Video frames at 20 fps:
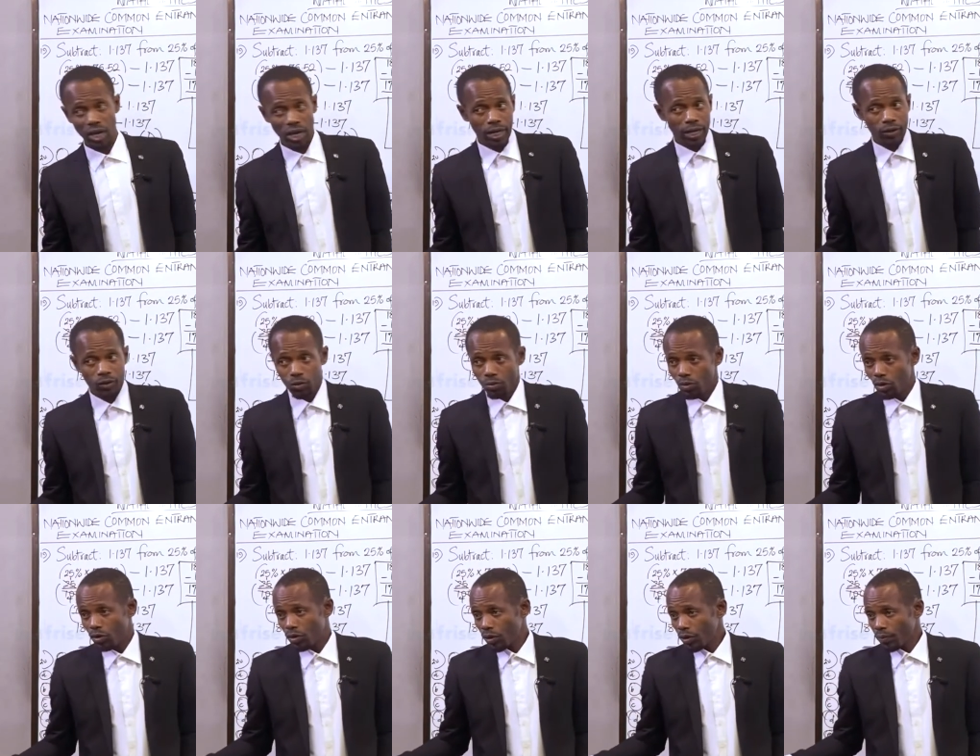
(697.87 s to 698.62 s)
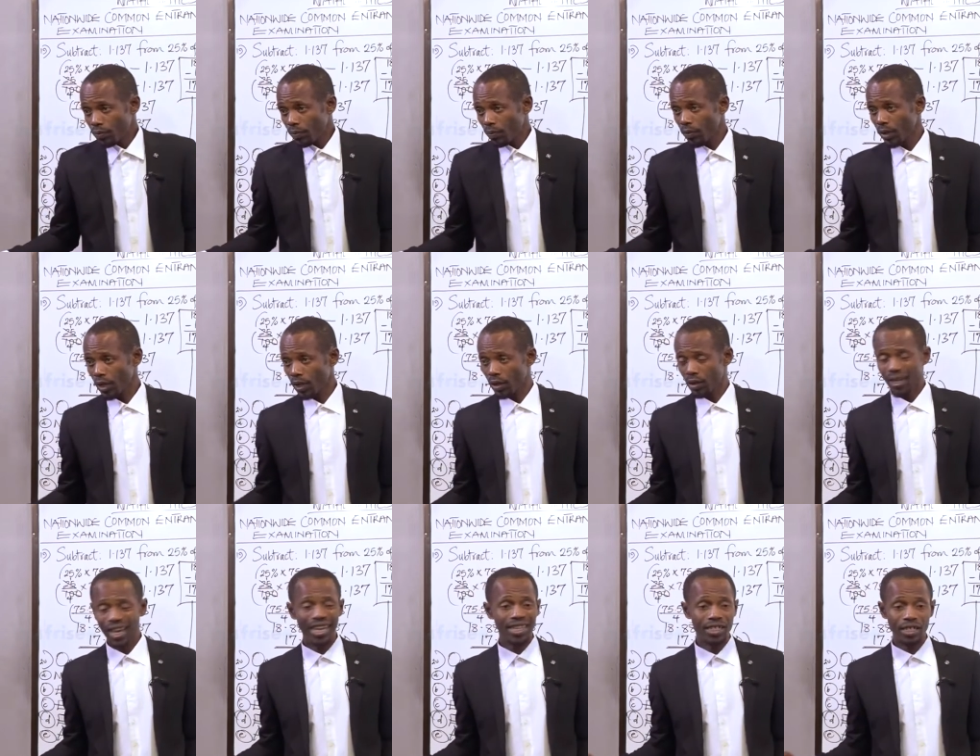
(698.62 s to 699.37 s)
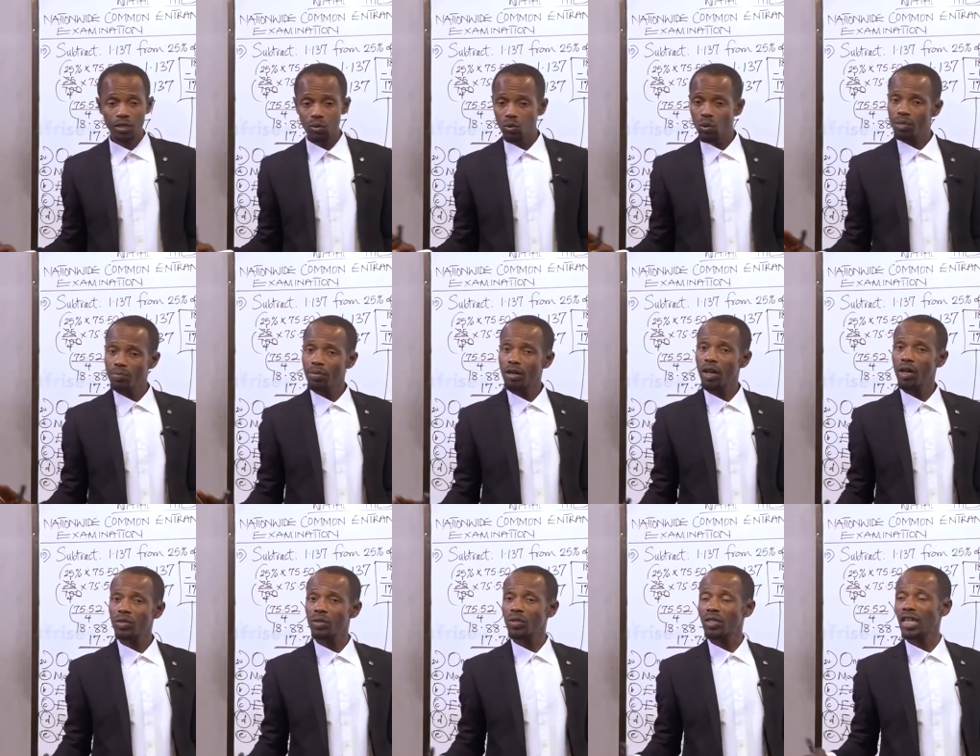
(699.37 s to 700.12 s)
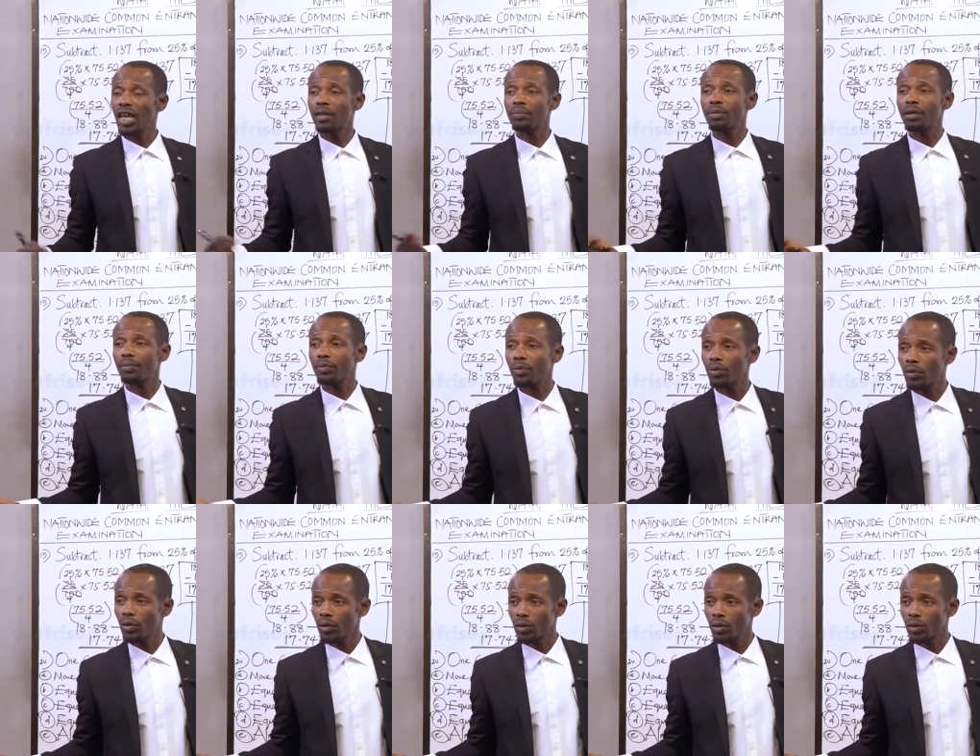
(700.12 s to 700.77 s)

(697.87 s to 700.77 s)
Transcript: that tomorrow. You can't eat what belongs to 10 people.